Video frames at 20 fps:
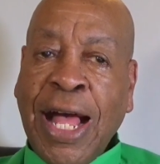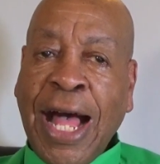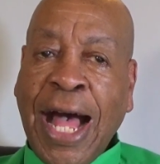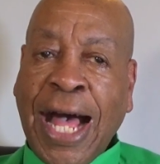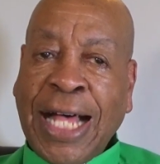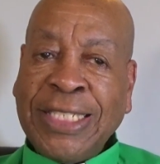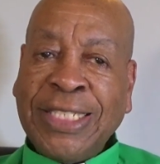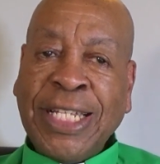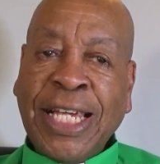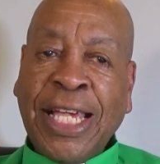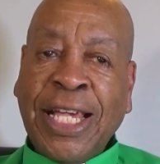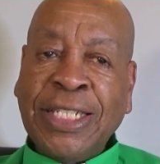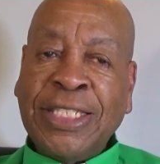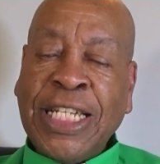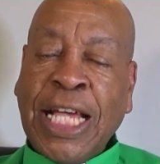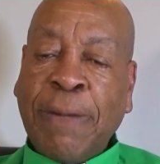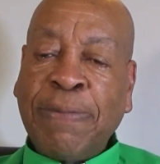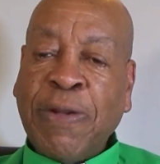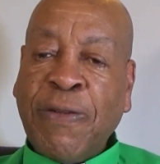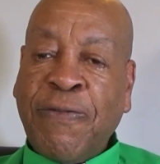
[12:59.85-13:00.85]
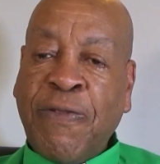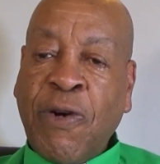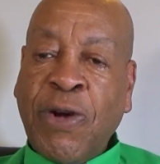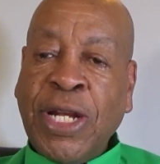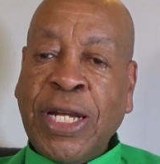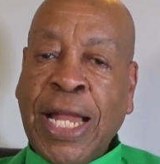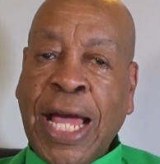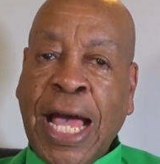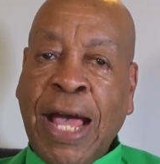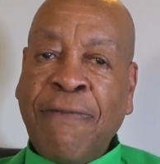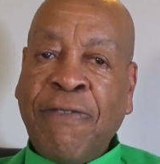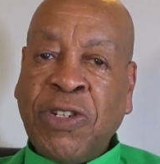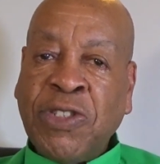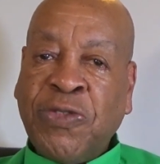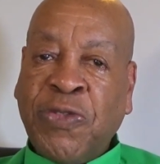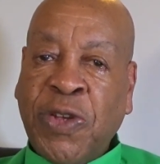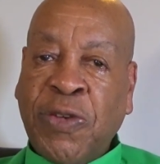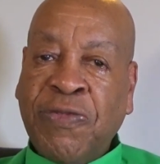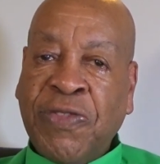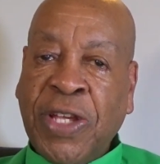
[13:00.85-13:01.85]
Isaiah chapter 49, verse
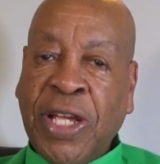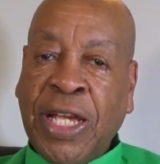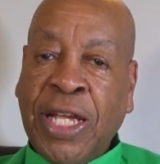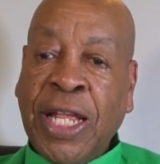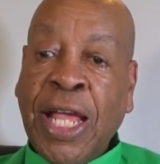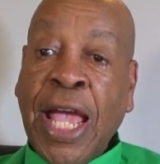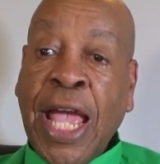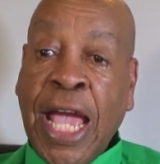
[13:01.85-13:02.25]
15,